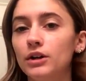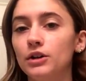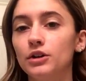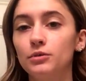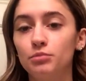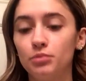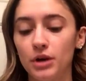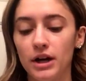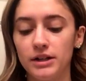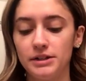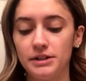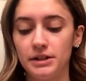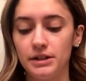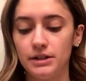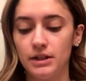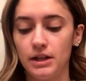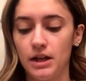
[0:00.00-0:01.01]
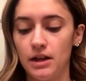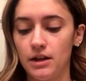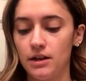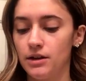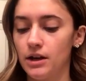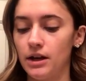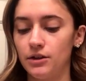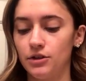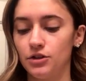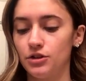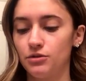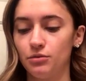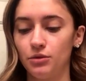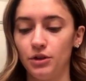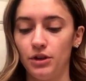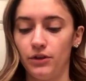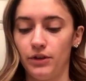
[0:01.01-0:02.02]
good prices, and I just
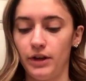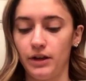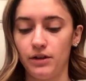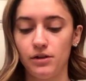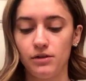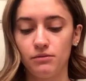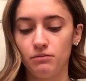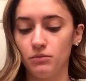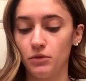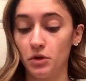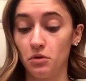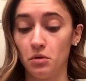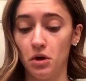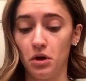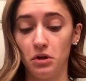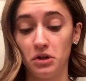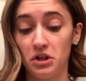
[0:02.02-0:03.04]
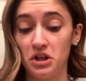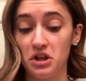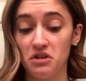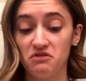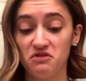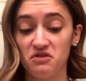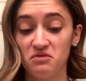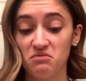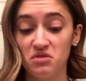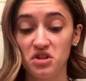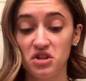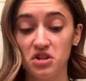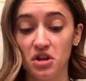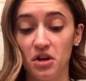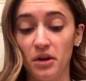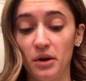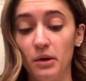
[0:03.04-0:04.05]
really like the quality of them.
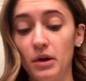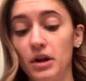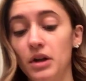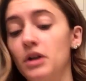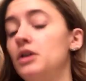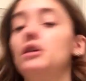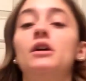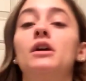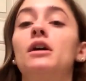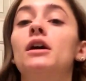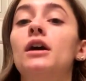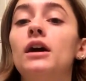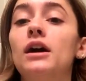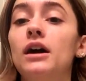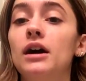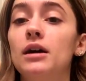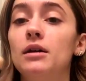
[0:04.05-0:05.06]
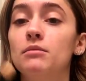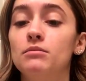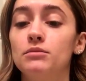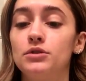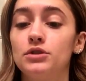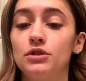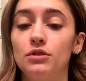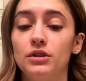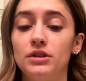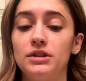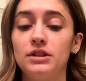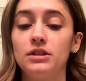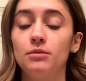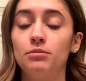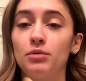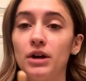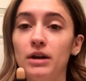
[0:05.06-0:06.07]
So this is
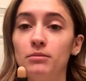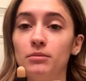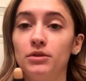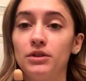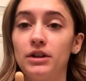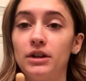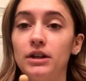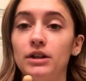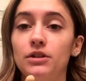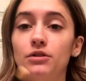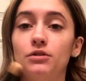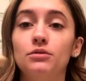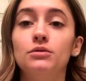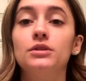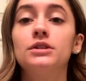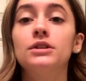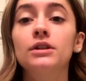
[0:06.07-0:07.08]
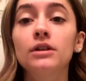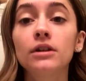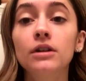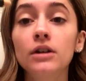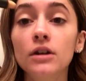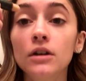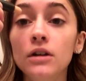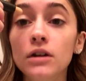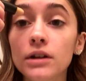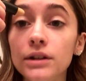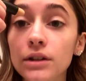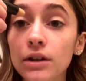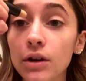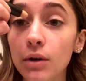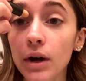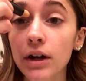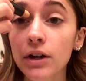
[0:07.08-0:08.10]
the primer that I use.
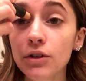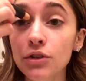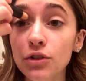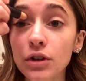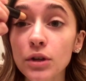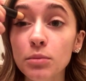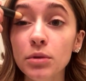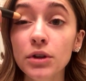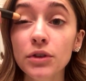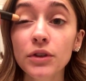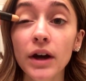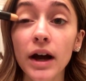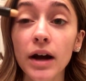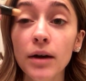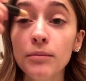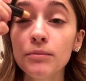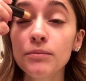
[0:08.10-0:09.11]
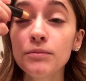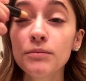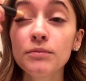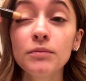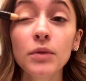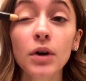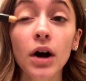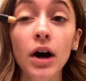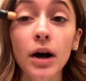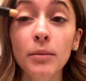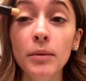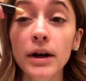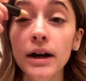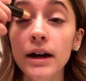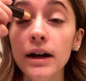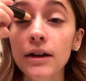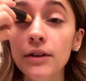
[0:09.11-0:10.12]
So I usually put that on my
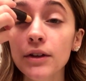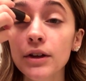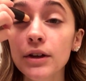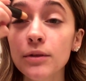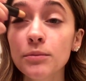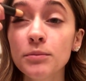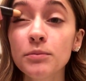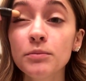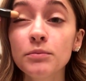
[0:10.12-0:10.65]
eyelid,